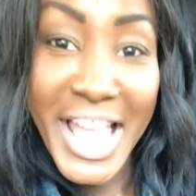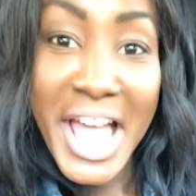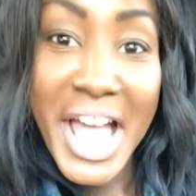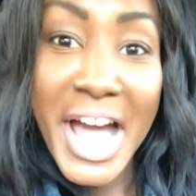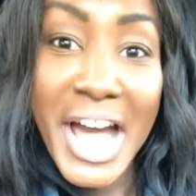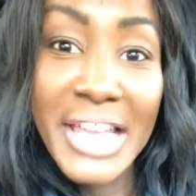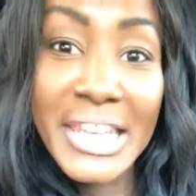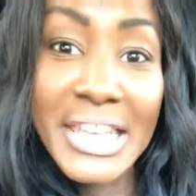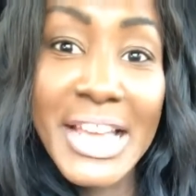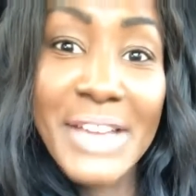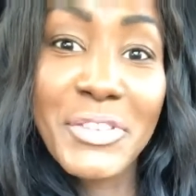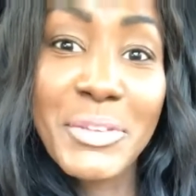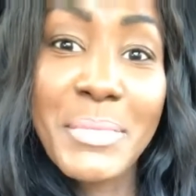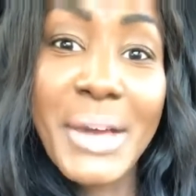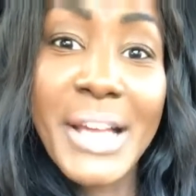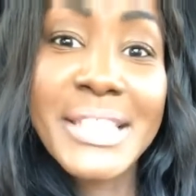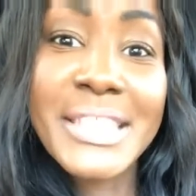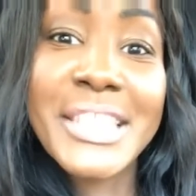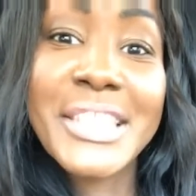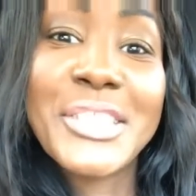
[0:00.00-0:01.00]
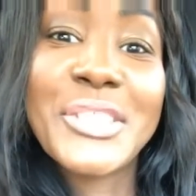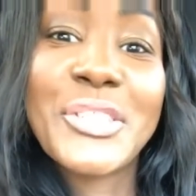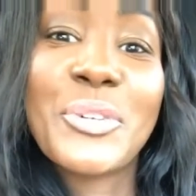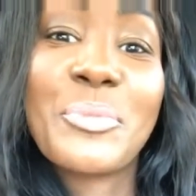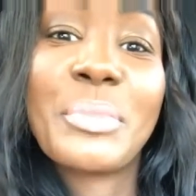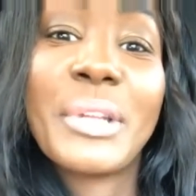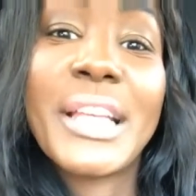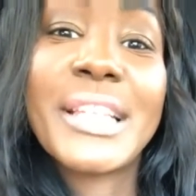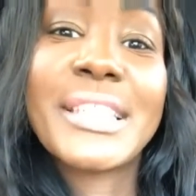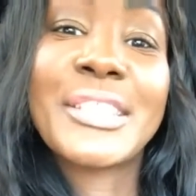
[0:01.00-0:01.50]
I love you, my sister.
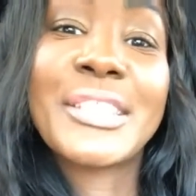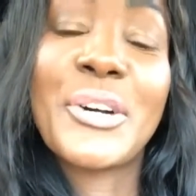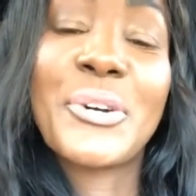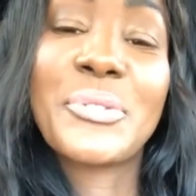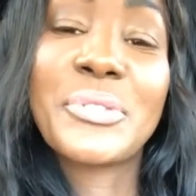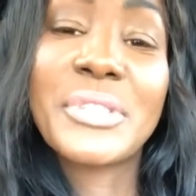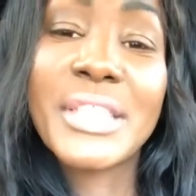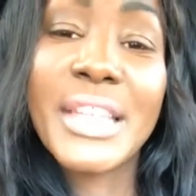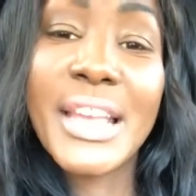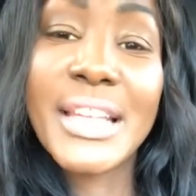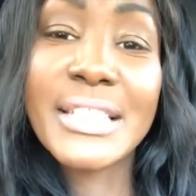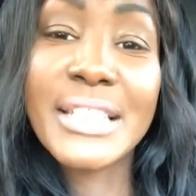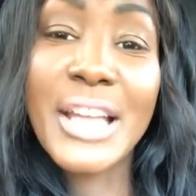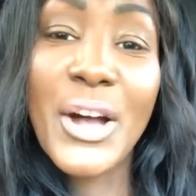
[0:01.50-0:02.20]
Blessed Tone says,